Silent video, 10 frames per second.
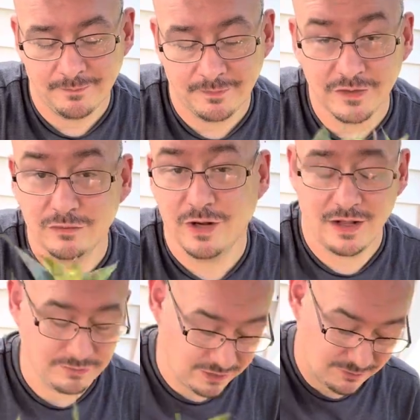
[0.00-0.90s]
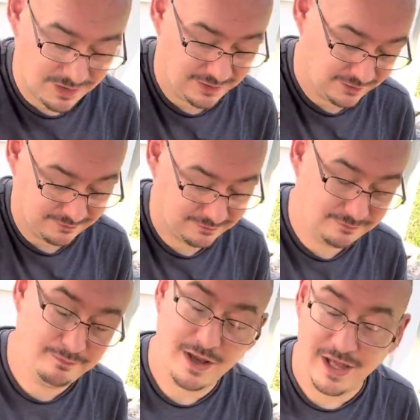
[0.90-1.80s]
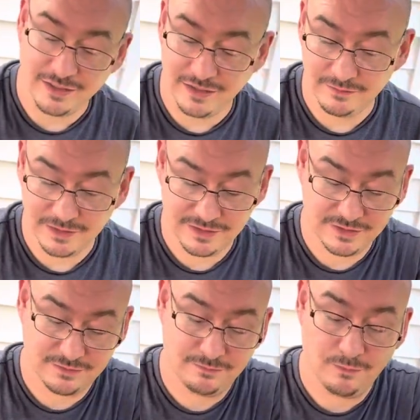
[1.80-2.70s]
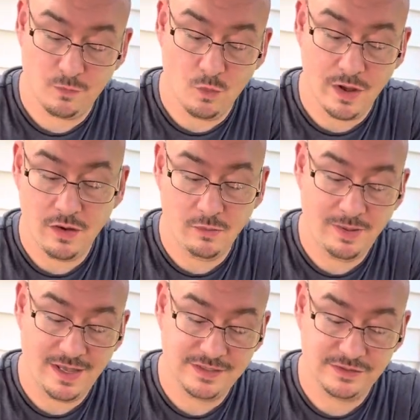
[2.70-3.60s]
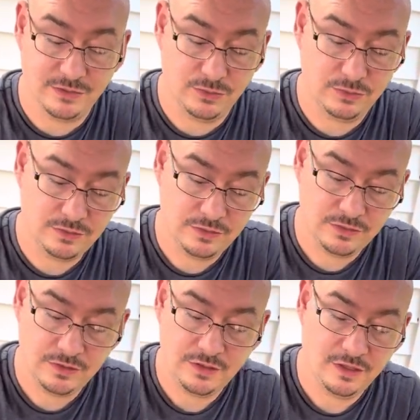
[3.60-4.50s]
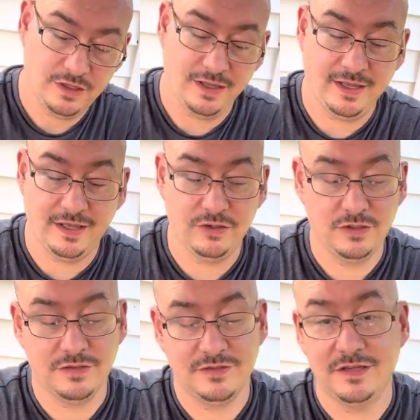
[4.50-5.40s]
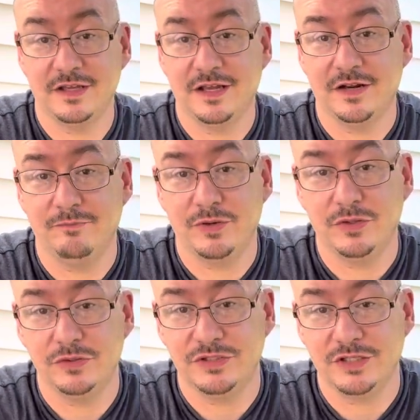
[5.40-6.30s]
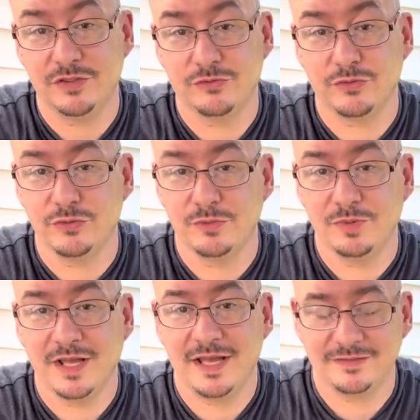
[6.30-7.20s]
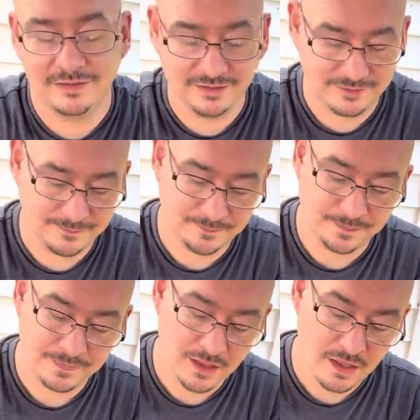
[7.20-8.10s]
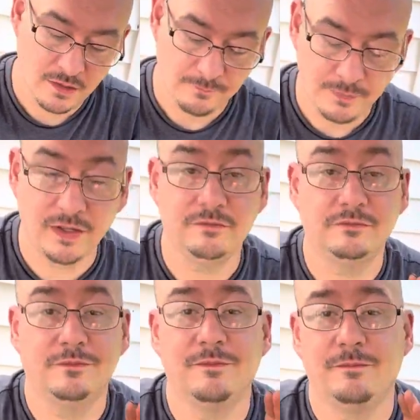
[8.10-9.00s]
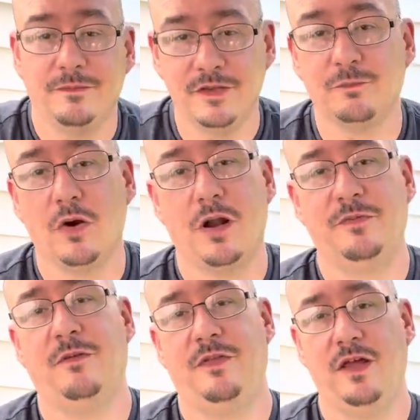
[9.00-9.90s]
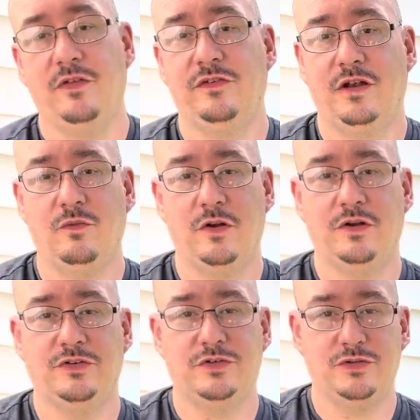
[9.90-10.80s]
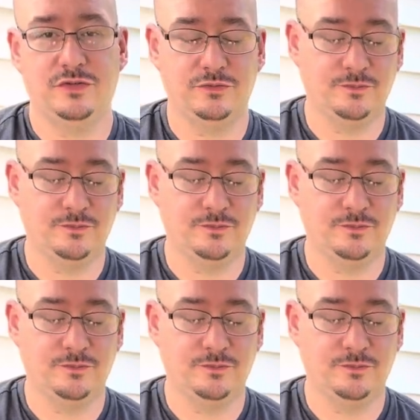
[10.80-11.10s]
This one I'm getting ready to pot up because it's well past due. Again, you can see it kind of bulging through the plastic. But this brought up something else that I wanted to show you.